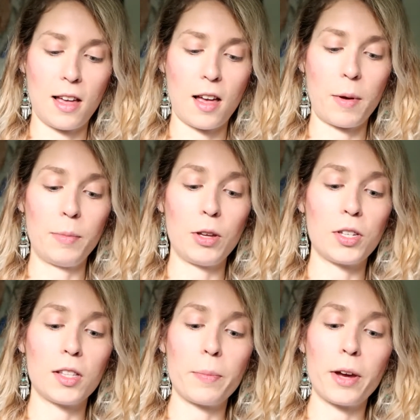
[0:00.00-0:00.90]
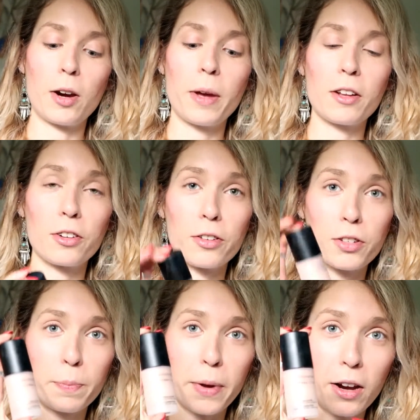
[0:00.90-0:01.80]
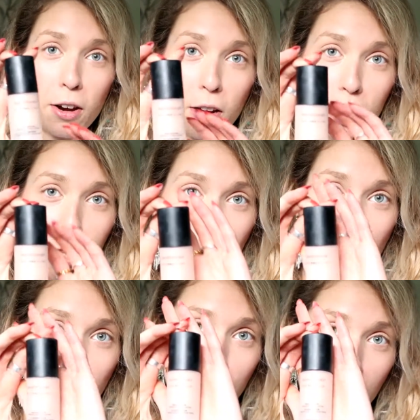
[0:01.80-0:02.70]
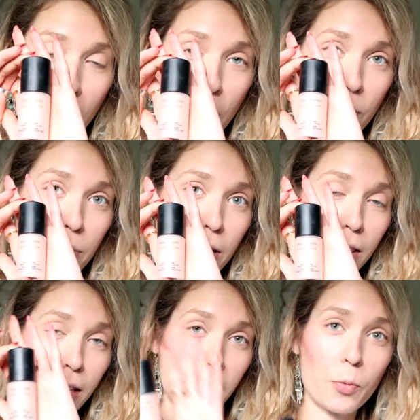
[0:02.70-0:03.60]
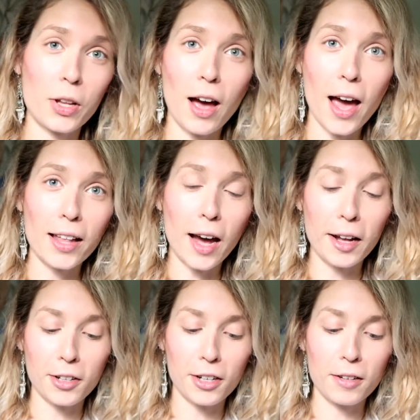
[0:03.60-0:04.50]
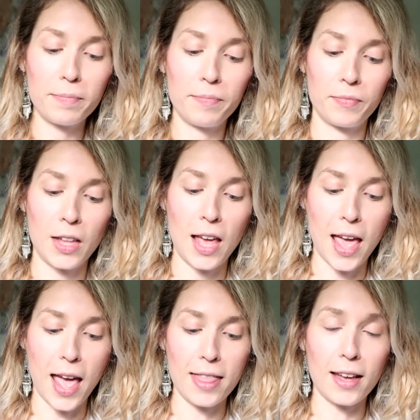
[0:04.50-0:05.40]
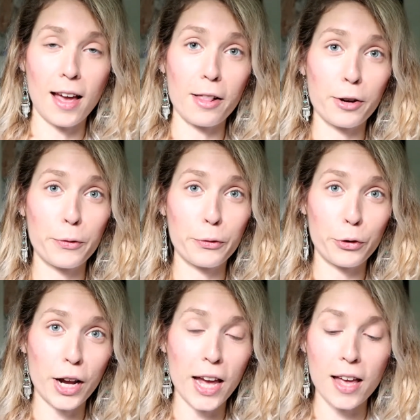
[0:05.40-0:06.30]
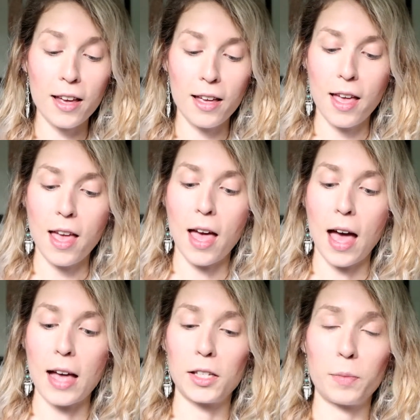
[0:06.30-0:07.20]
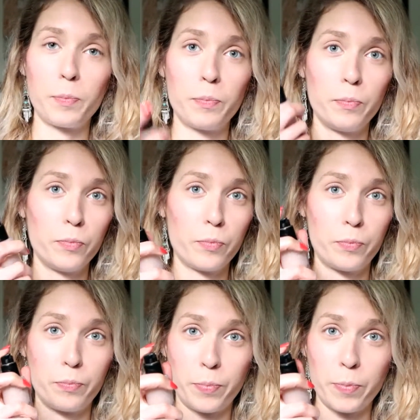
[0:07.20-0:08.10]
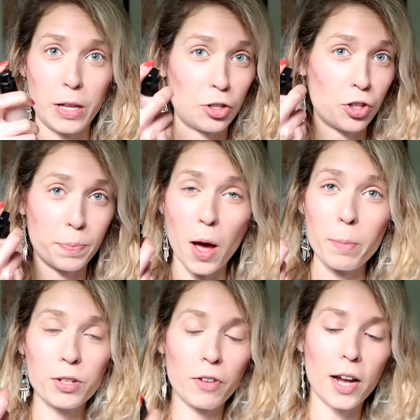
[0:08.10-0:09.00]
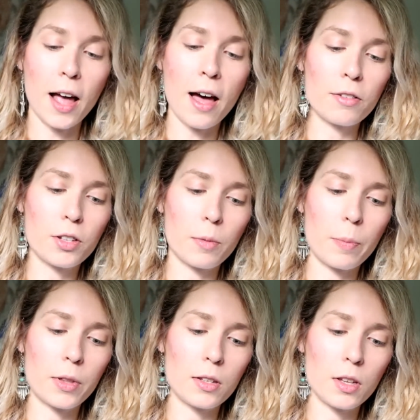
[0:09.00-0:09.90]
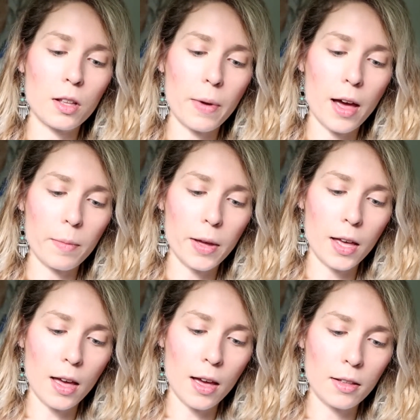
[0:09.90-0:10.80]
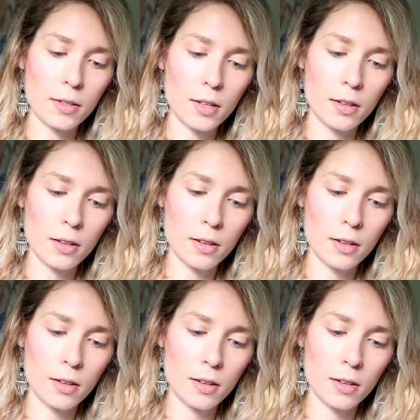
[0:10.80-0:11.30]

I'm using the BareMinerals Bare Glow Pro liquid highlighter in the color Free. This just pumps right out, so I'm gonna put this on the back of my hand.